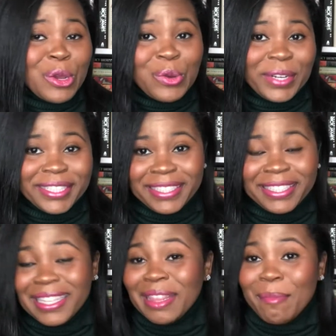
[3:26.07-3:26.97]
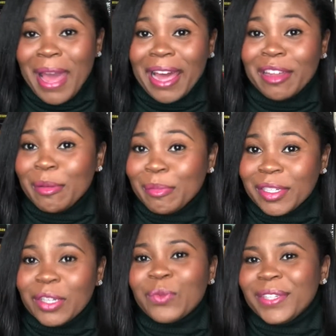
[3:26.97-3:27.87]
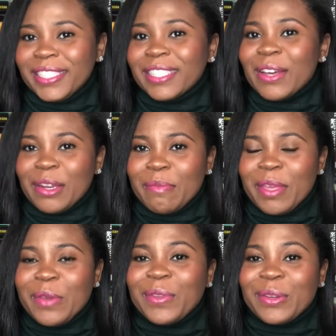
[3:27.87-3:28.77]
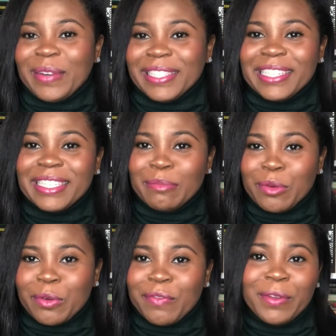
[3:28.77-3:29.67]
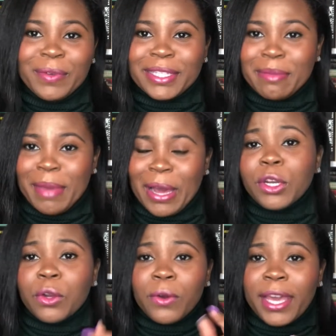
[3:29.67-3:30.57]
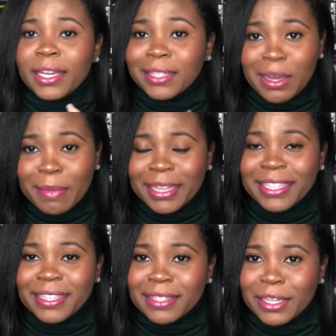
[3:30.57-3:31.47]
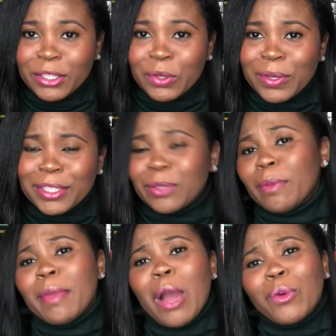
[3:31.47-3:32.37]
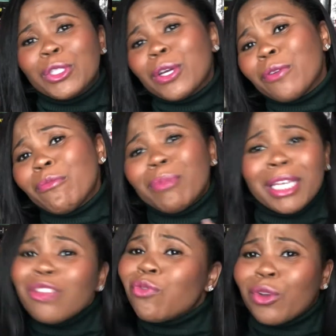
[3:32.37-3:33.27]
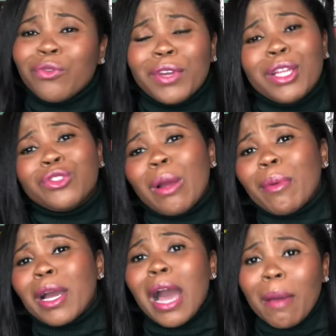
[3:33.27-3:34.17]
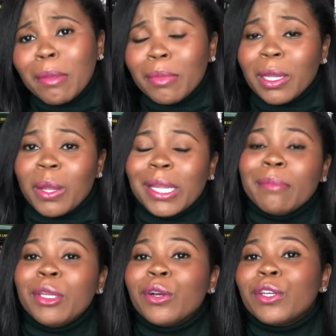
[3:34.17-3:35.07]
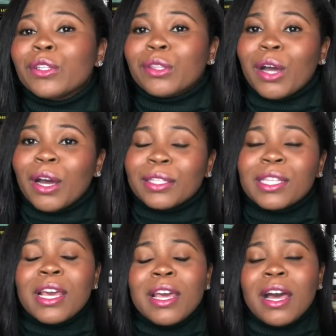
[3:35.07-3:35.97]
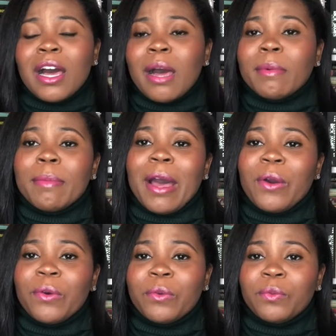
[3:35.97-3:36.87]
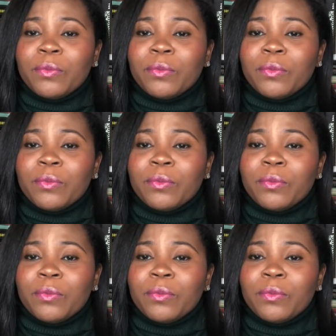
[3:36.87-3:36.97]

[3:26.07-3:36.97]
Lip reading: questions in the back of the book, which is gonna be what the rest of this book review is about. I'll go ahead and talk about these discussion questions with me. I want y'all to please feel free to drop a comment below. Let me know your thoughts about